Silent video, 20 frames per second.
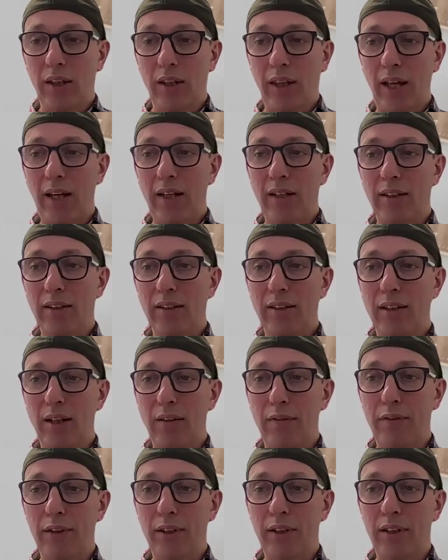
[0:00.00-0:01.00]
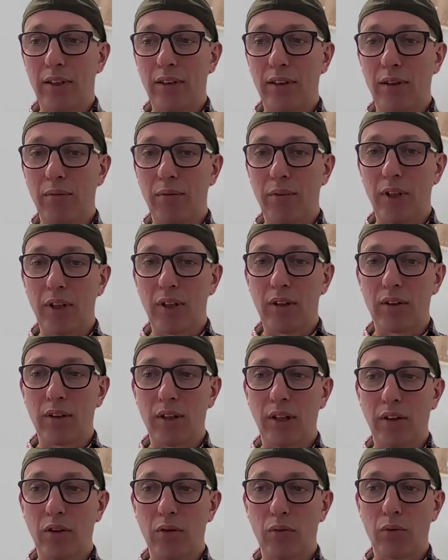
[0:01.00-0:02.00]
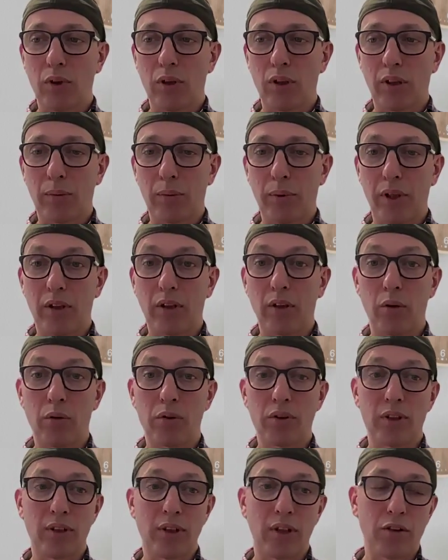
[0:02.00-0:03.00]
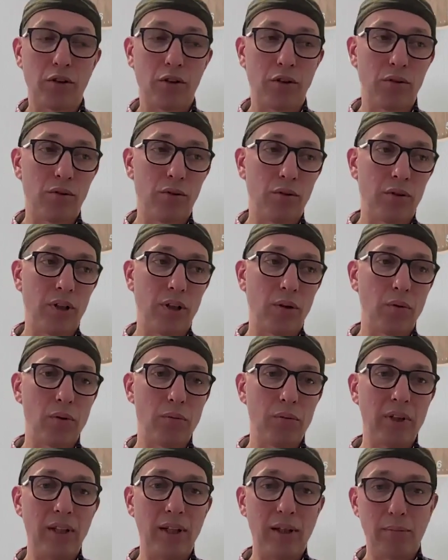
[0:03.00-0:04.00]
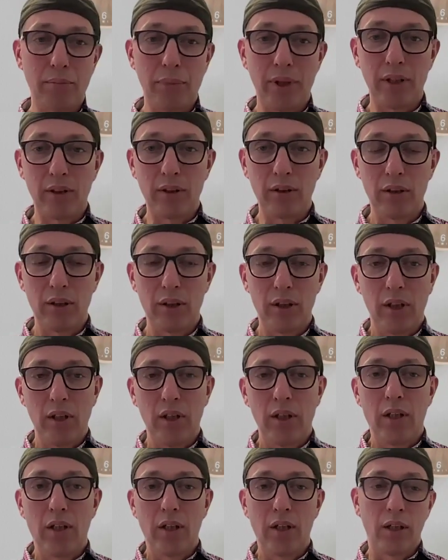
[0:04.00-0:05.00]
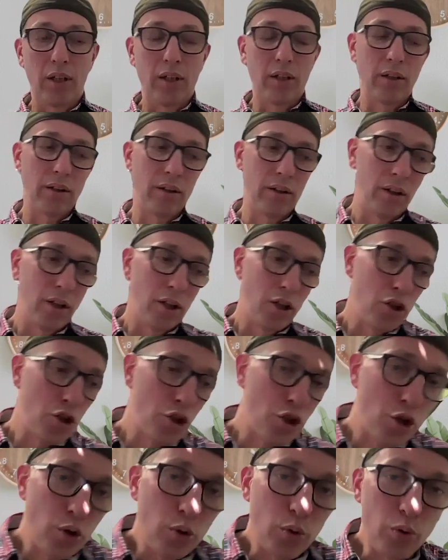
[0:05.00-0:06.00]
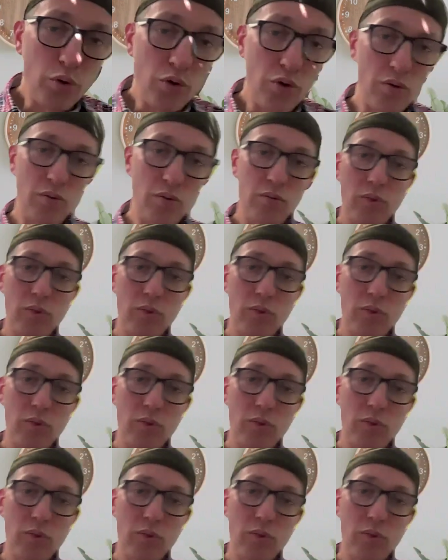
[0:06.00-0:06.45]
That is definitely something that you want to pay close attention to. They will be limping. Shoes,